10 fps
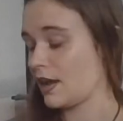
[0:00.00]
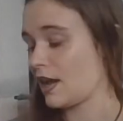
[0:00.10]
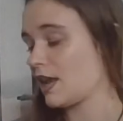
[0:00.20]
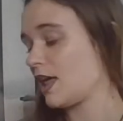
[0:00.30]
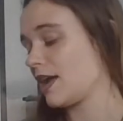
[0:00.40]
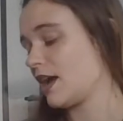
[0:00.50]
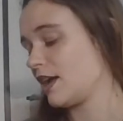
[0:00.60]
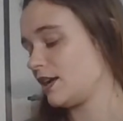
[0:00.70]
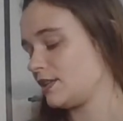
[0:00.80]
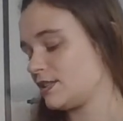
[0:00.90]
Li
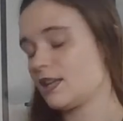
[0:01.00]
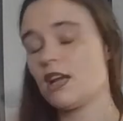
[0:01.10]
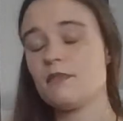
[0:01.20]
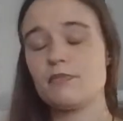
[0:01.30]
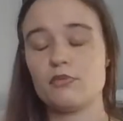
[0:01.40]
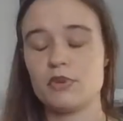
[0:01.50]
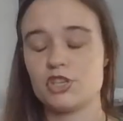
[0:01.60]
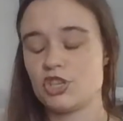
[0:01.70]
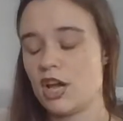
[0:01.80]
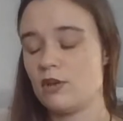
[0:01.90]
Ion setup,
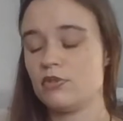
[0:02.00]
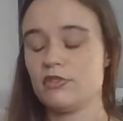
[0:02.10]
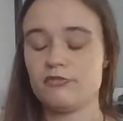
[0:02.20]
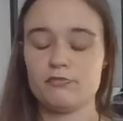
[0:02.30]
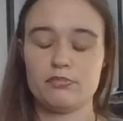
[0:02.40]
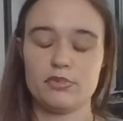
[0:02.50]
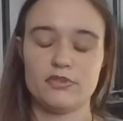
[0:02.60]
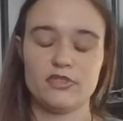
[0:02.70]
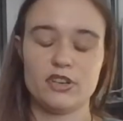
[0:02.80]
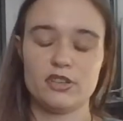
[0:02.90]
which I would have
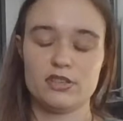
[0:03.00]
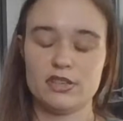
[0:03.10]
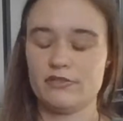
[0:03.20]
preferred